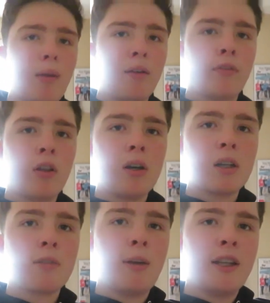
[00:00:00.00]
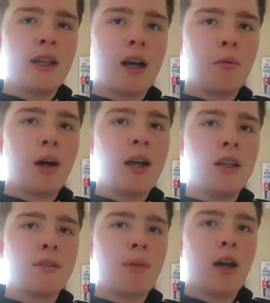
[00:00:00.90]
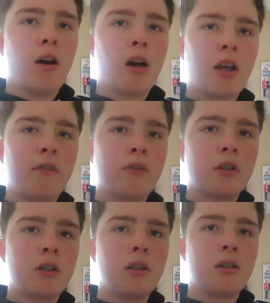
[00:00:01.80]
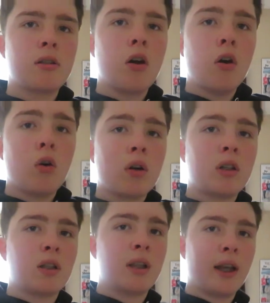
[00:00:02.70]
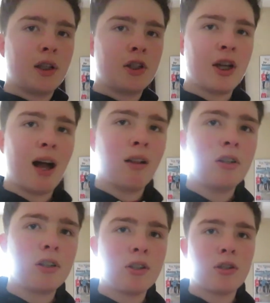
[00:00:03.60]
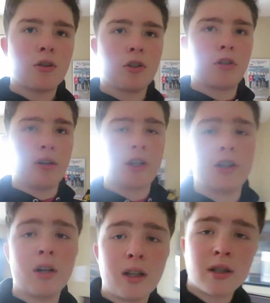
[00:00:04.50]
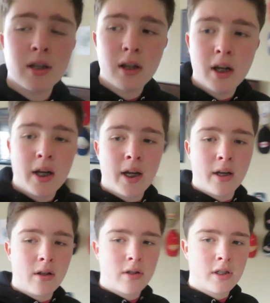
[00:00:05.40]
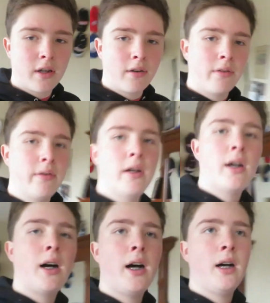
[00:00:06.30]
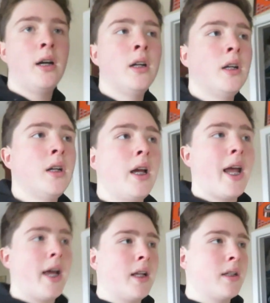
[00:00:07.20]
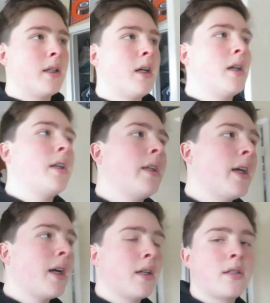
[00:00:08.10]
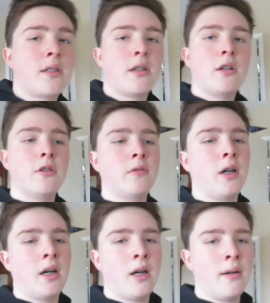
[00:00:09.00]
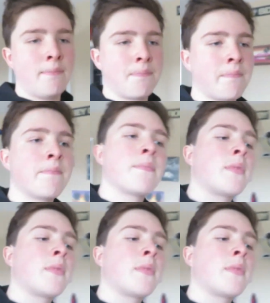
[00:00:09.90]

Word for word: my vlogs, my DIYs, my hockey verses, or just like challenges or trick shots and other stuff. Uh, and uh, yeah, so um,